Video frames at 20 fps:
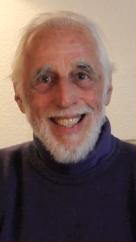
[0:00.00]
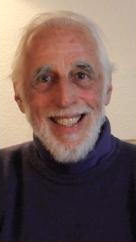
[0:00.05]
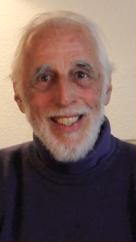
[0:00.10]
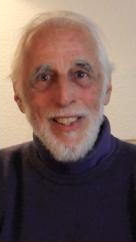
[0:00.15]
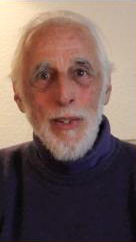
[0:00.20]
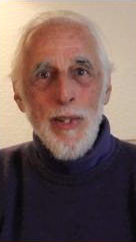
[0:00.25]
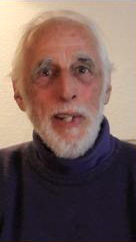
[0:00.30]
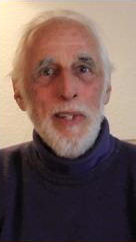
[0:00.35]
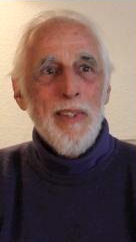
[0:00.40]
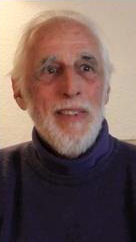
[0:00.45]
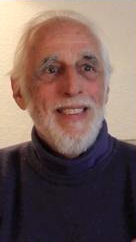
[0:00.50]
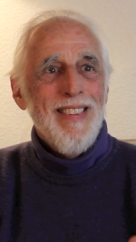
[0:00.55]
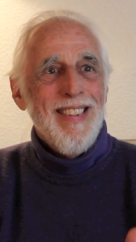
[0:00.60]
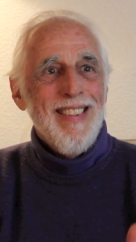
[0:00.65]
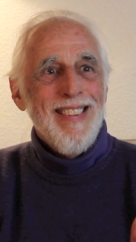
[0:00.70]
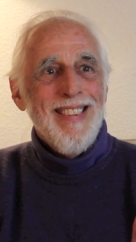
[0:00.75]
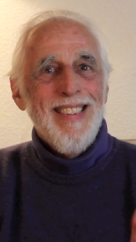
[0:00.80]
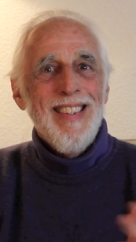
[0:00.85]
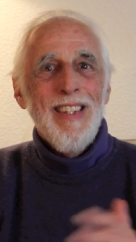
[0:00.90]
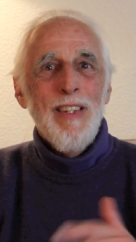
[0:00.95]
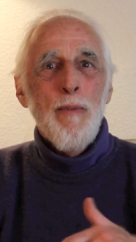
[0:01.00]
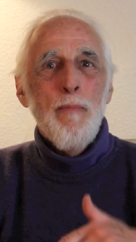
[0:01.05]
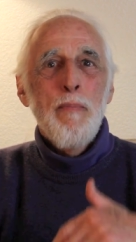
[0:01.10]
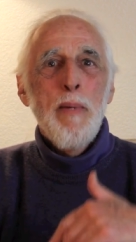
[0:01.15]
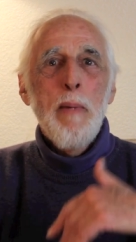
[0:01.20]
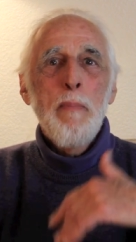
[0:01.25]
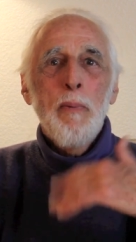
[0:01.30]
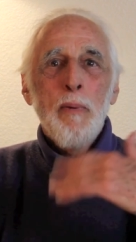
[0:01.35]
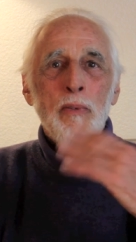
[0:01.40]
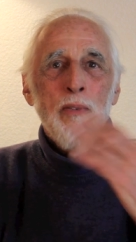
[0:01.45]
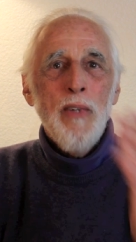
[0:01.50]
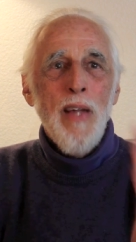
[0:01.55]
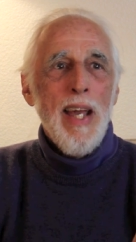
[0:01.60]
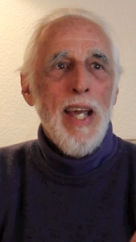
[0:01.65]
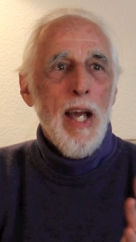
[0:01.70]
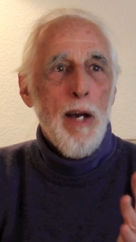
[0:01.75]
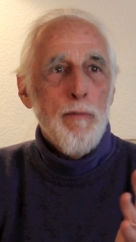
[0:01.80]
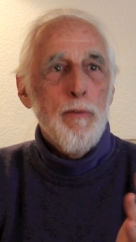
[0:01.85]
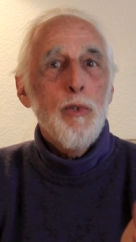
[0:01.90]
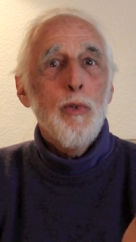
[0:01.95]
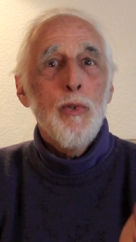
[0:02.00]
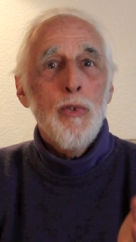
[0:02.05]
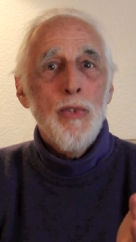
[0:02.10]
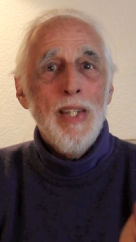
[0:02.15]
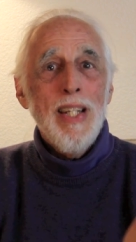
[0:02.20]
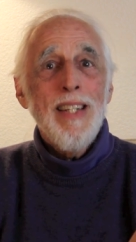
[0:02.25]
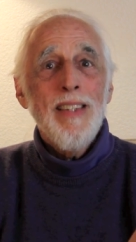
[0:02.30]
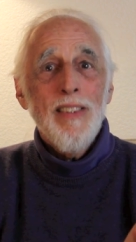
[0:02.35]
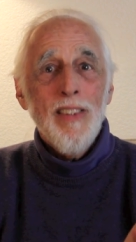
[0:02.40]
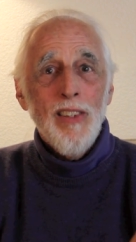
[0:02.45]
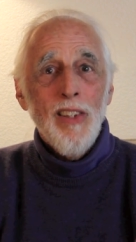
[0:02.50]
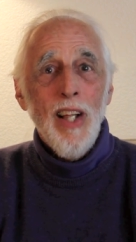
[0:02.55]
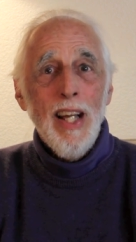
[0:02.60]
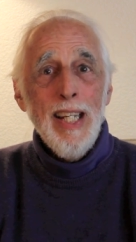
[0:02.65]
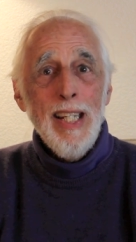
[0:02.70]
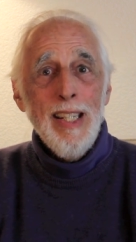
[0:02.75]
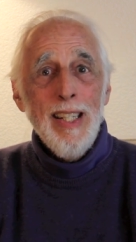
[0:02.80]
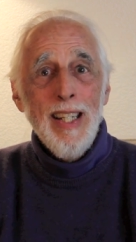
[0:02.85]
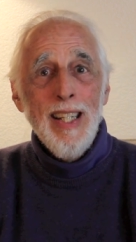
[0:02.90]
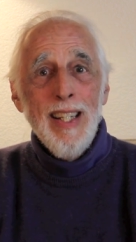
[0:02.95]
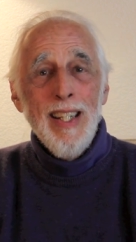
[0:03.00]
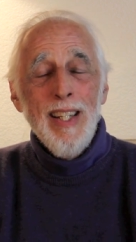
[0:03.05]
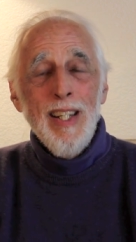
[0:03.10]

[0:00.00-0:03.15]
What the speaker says: You hear the people say, "Have you seen the light?"